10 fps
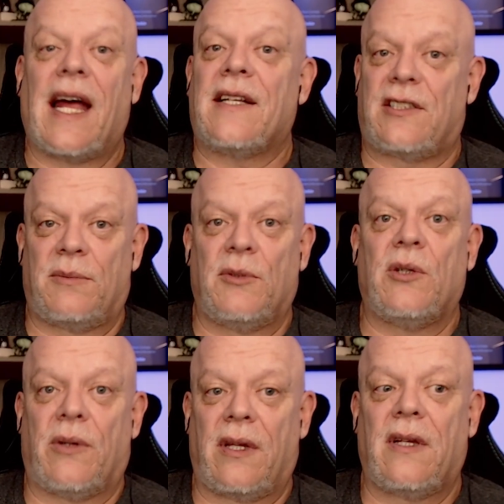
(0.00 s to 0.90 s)
That's
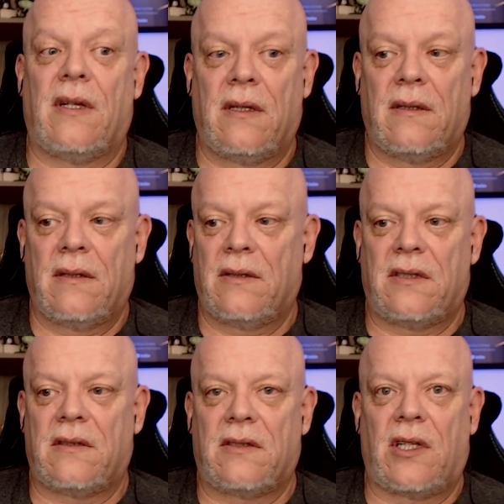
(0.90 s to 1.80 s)
smooth.
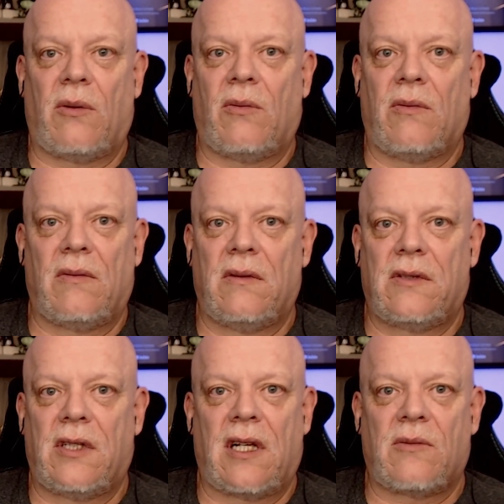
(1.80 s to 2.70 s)
She, she don't.
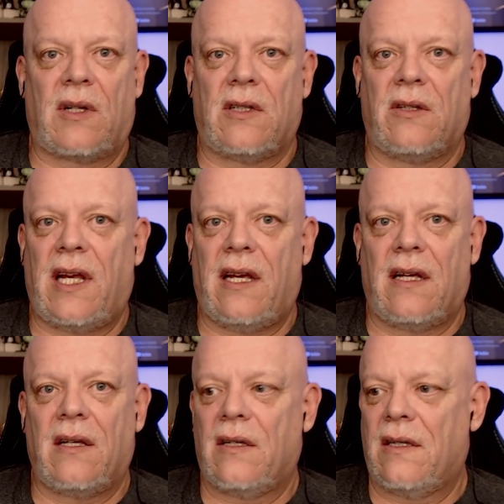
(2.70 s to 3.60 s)
She doesn't want to do that.